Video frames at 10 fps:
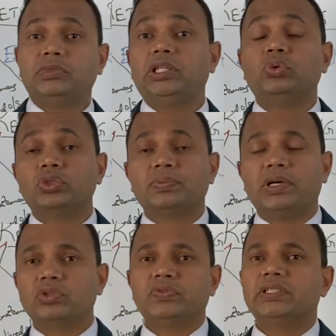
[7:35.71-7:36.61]
new
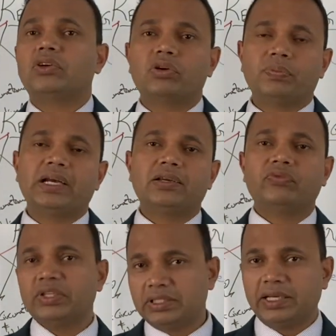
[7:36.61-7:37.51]
spouse visa or a partner
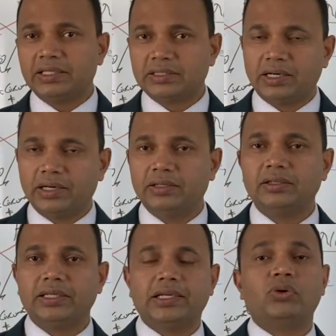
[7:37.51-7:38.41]
visa and start
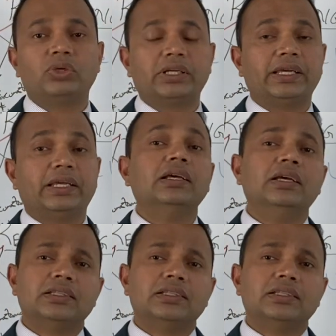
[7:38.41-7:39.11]
the recount again.